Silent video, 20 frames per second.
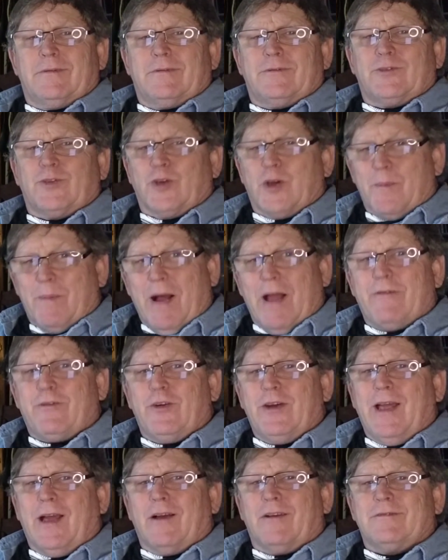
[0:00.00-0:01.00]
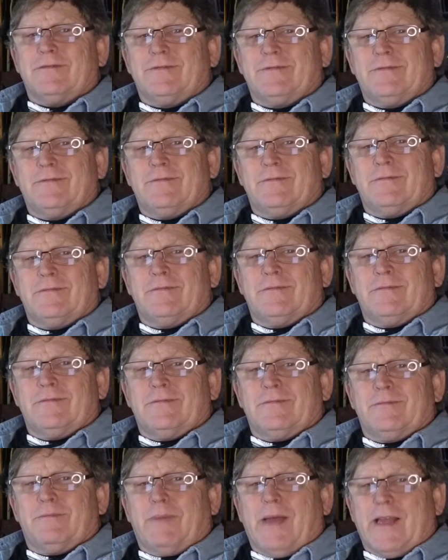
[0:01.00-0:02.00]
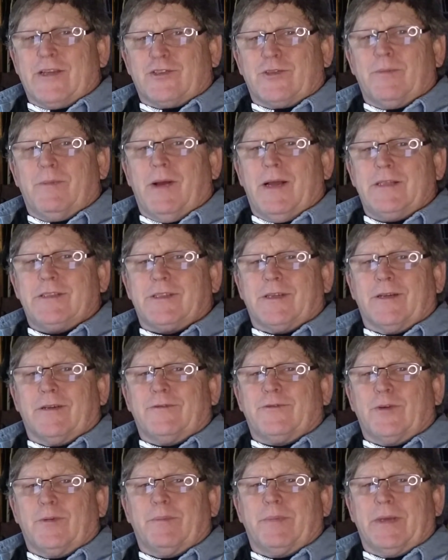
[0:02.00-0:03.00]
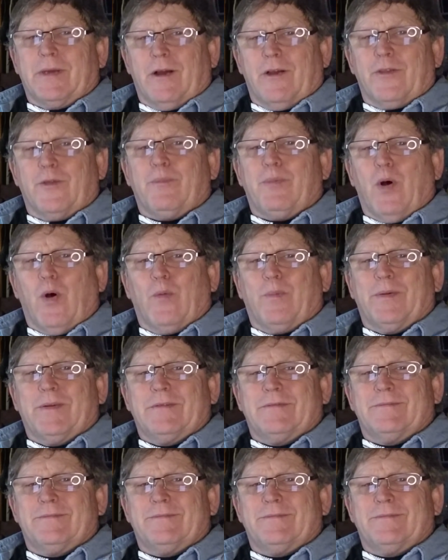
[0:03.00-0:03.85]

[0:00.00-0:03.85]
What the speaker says: So goodbye for now. Pastor Mizell from Beyond the Pulpit.